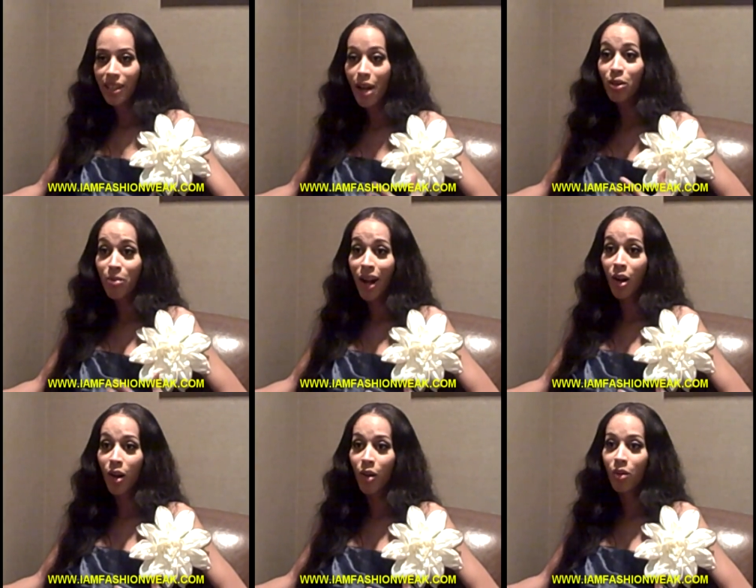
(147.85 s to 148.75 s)
That was my
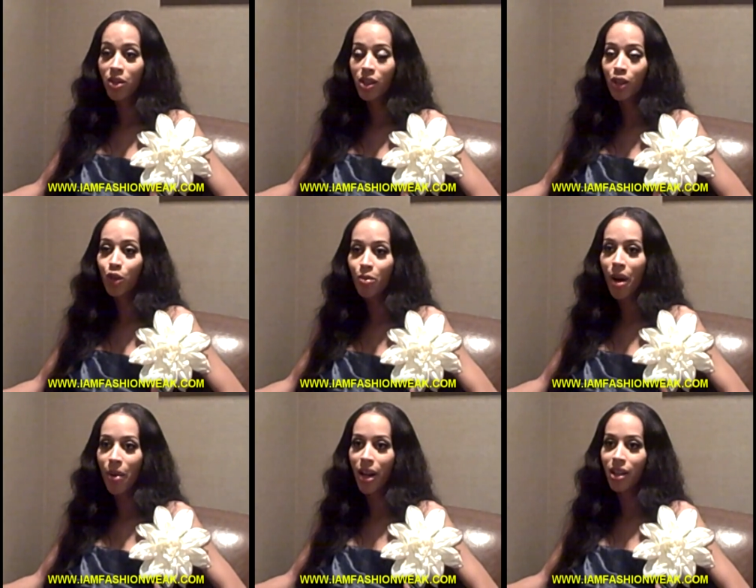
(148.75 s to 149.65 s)
goal, just to do
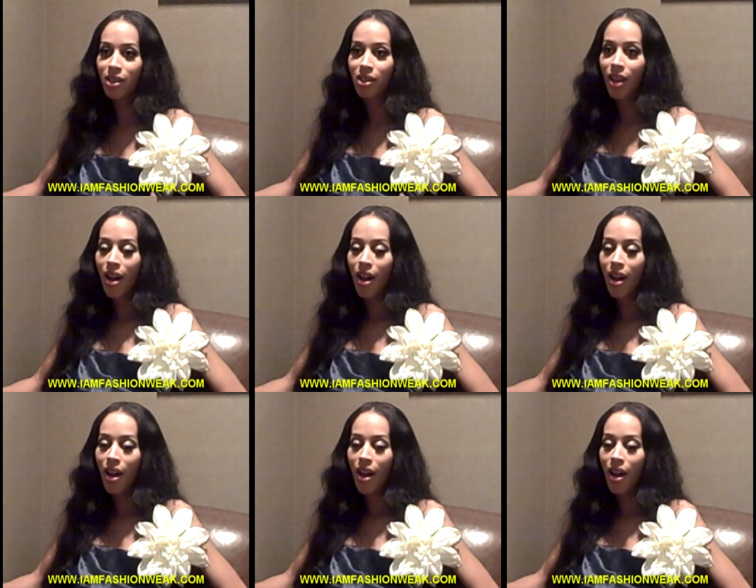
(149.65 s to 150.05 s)
my best.